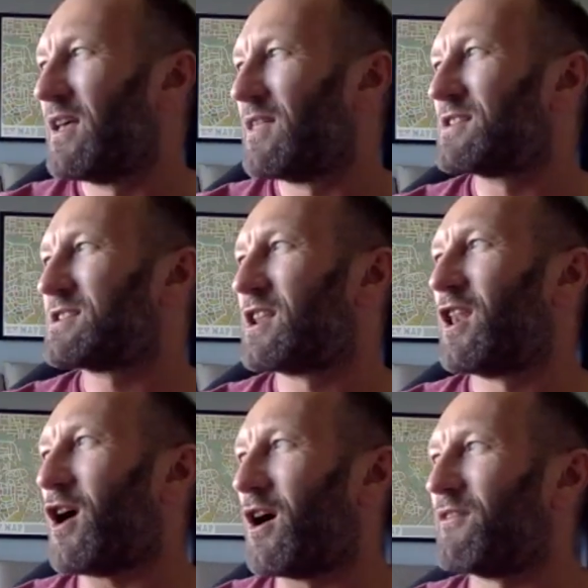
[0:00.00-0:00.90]
There's a
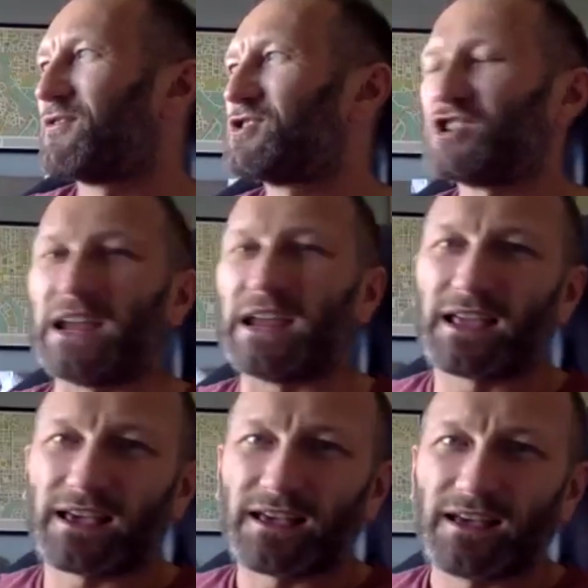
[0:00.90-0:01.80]
lot of cheek,
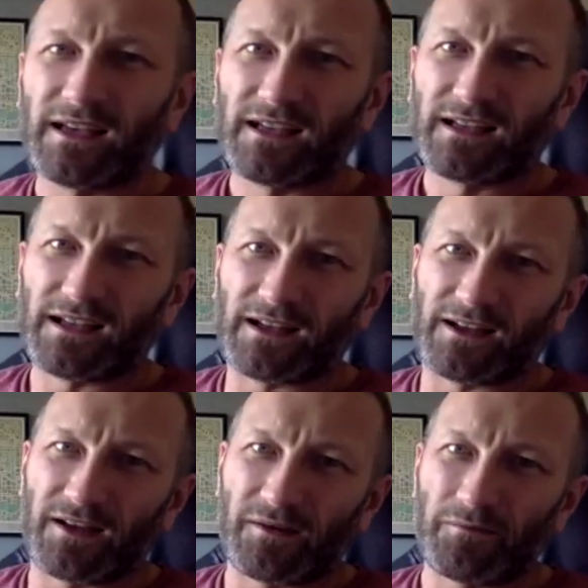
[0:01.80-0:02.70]

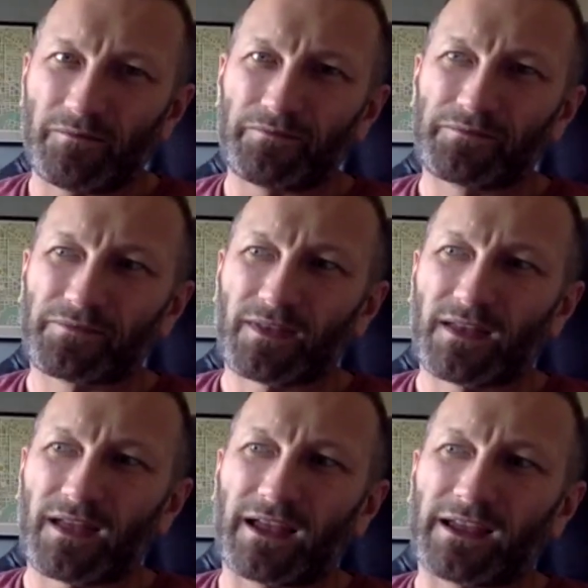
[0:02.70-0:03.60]
there's
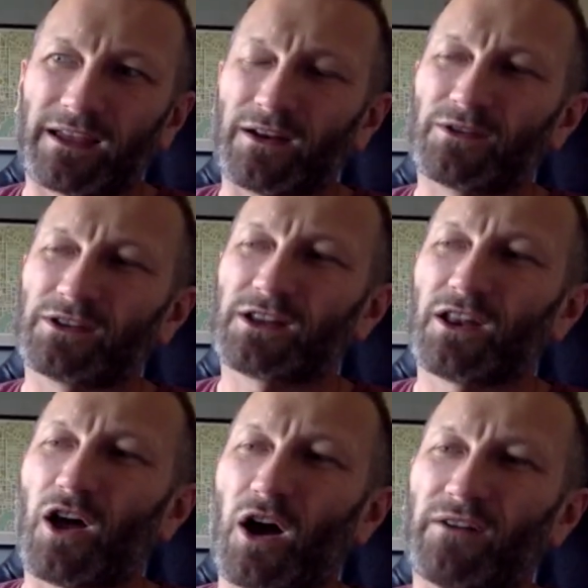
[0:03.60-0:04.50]
a
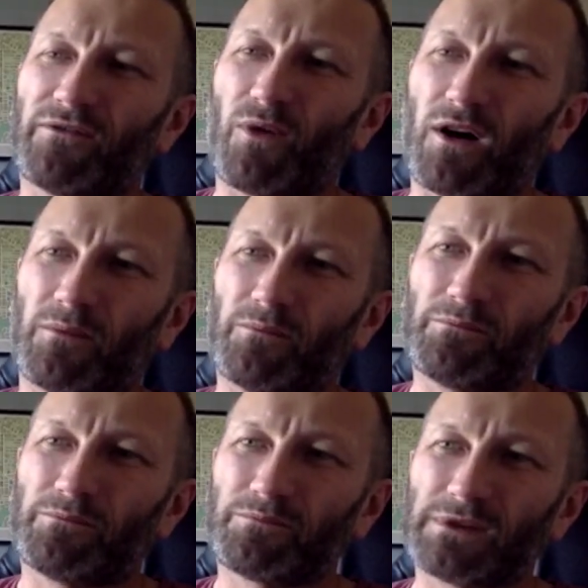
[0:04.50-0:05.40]
lot of what
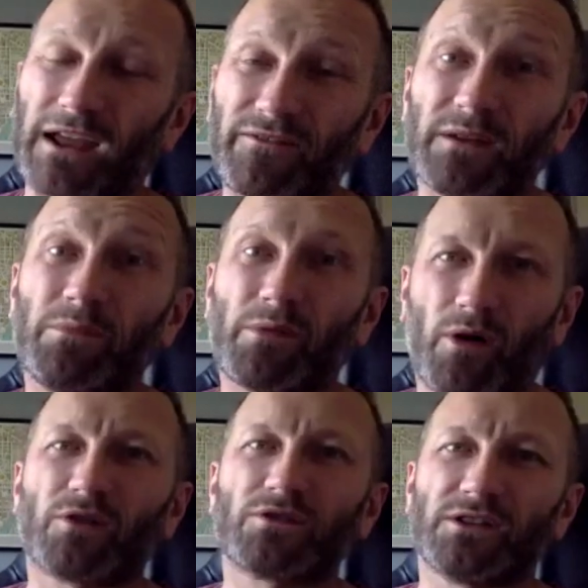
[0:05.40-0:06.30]
David
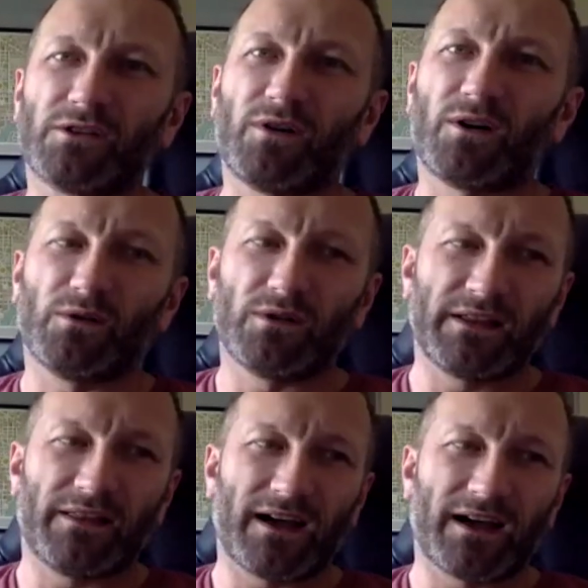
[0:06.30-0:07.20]
brought to the role
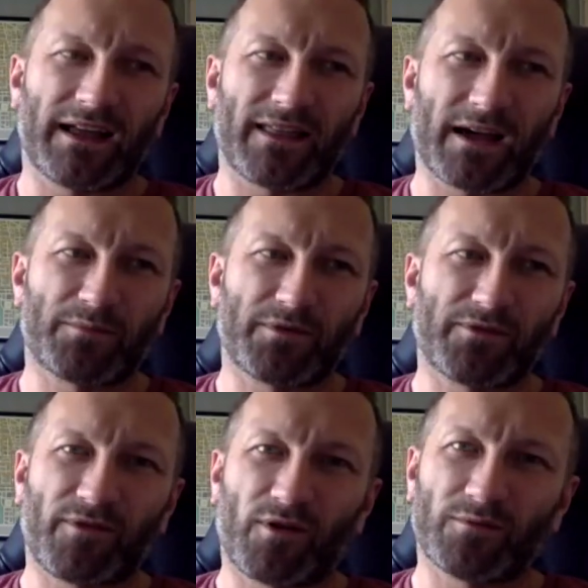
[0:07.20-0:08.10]
in that
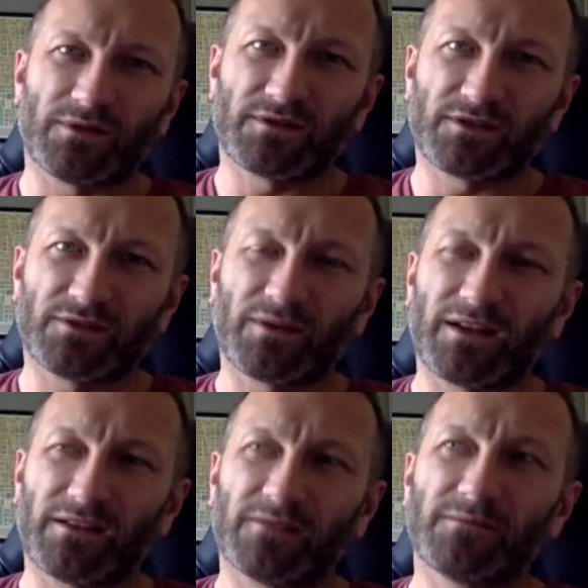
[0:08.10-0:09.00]
performance as well.